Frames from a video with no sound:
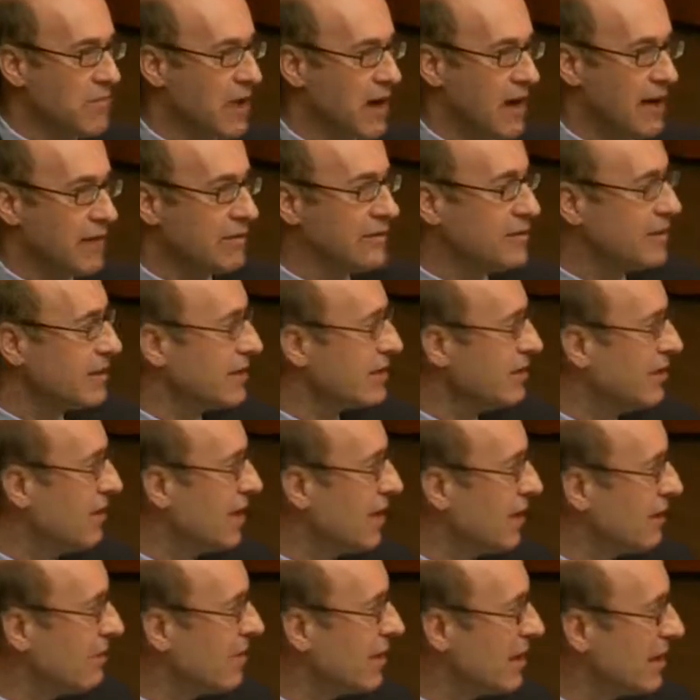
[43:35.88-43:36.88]
I don't think you'd
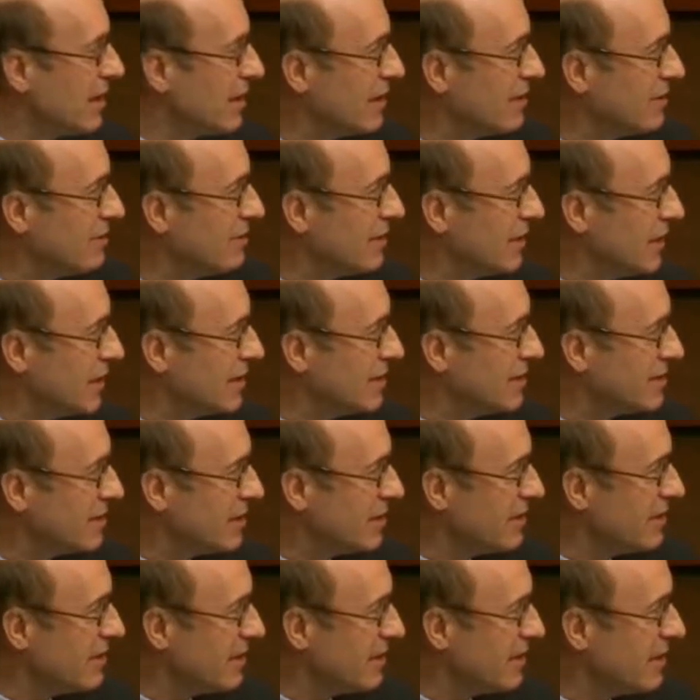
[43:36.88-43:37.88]
have high
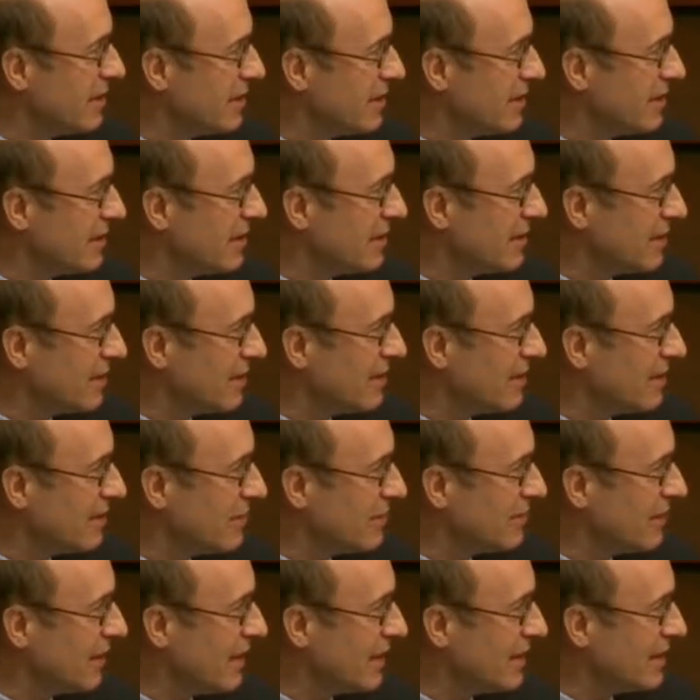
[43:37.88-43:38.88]
inflation in Italy or
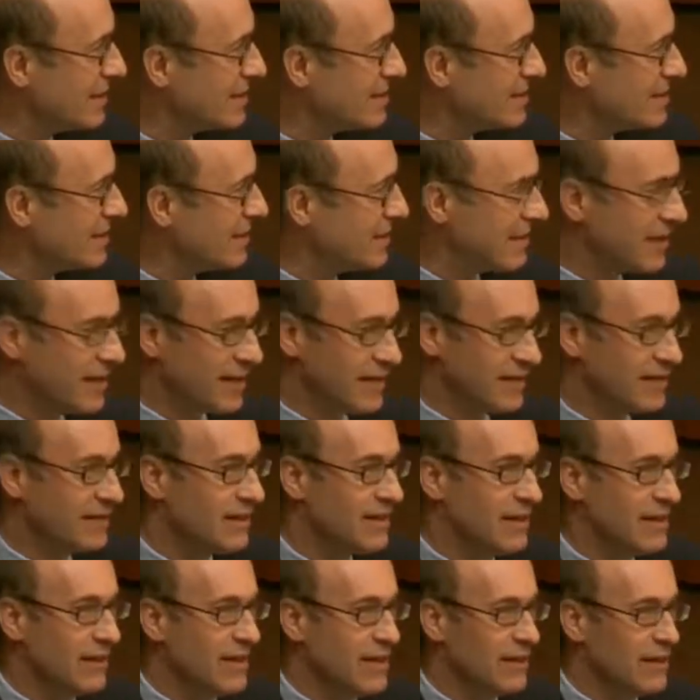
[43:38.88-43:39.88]
France today
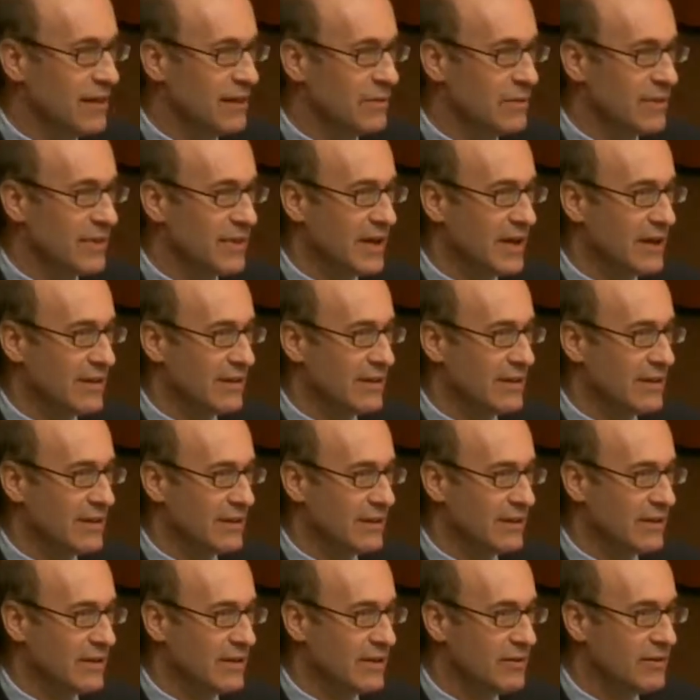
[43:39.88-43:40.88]
without the
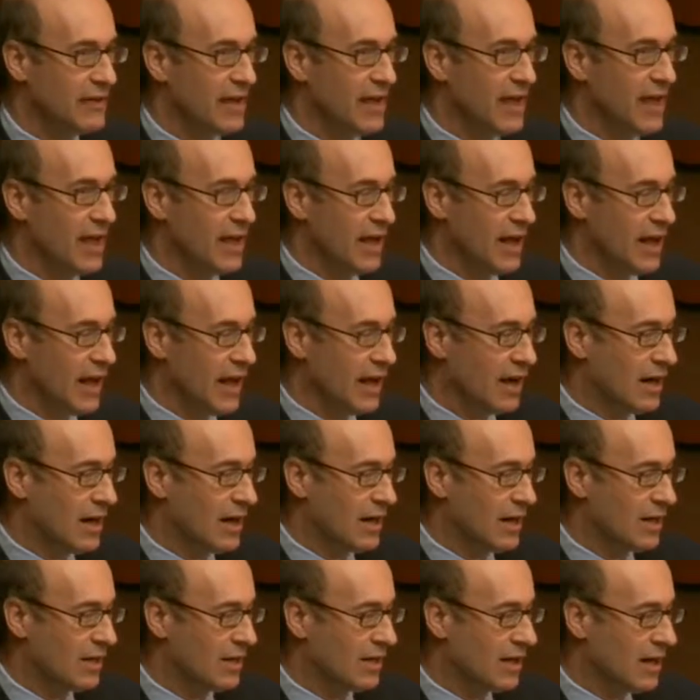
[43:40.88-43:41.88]
euro.
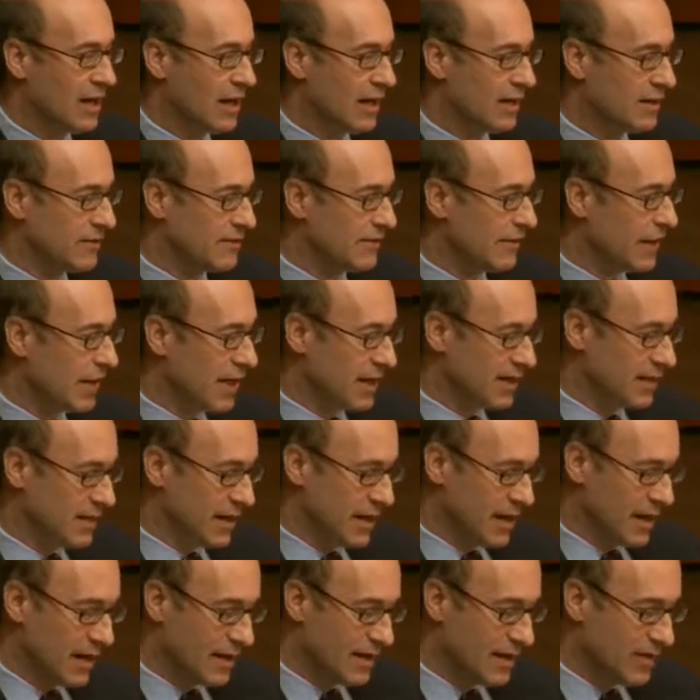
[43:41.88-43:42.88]

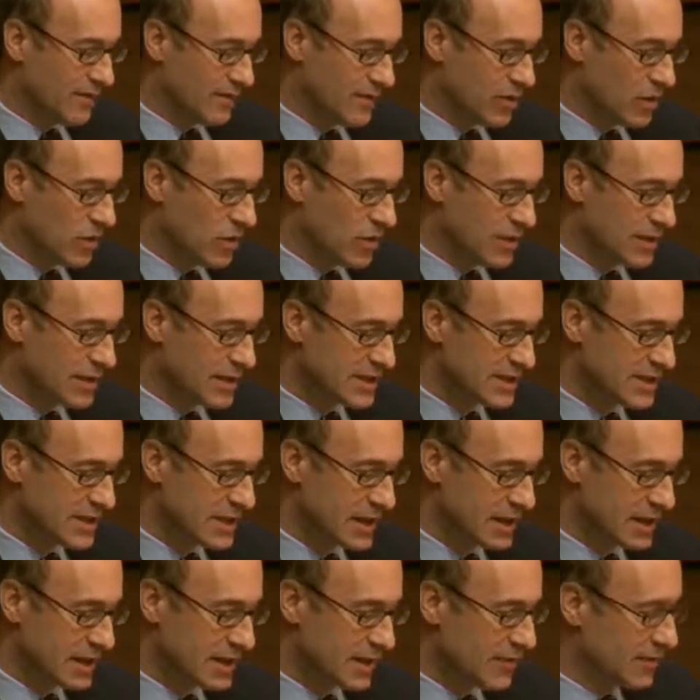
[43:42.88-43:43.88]
And of course,
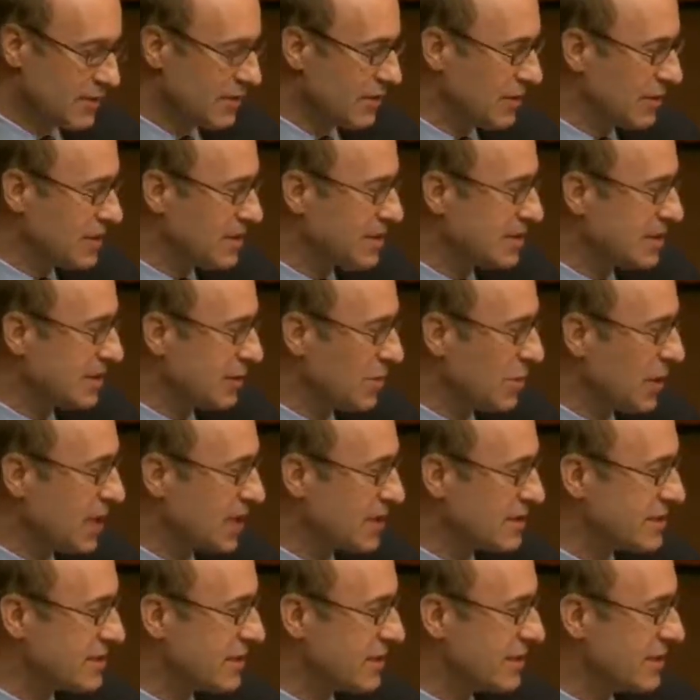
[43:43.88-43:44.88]
there is the
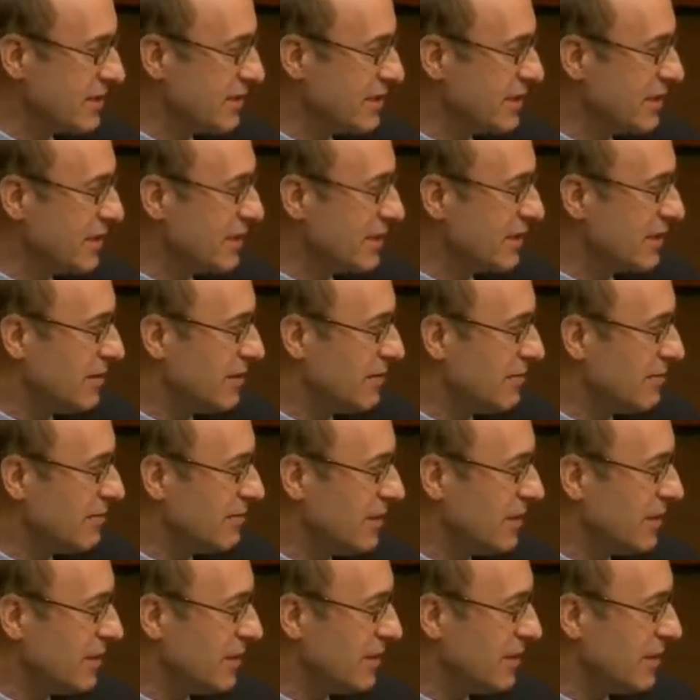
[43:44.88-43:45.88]
question of
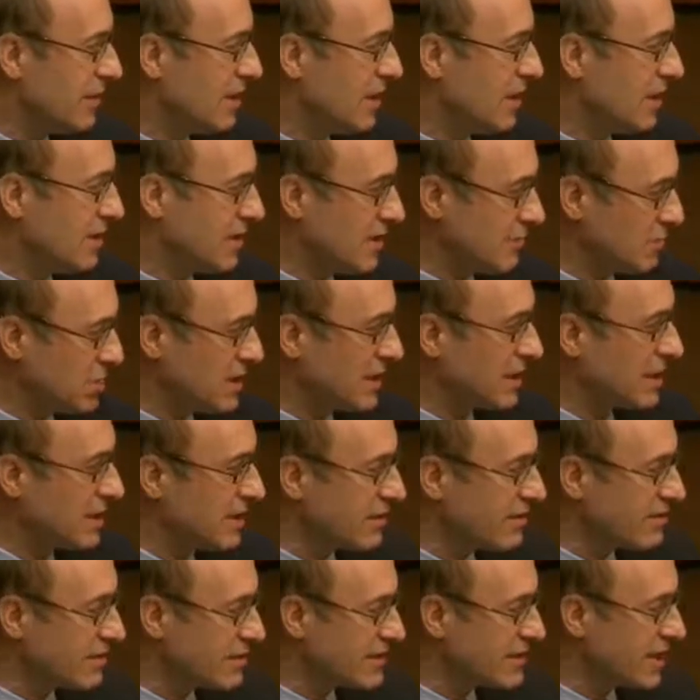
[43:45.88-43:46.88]
the
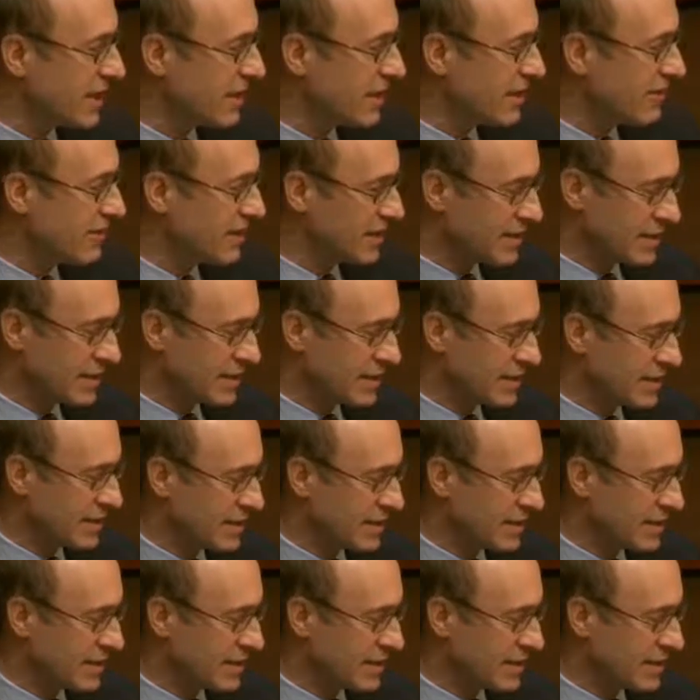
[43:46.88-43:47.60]
political side of it, that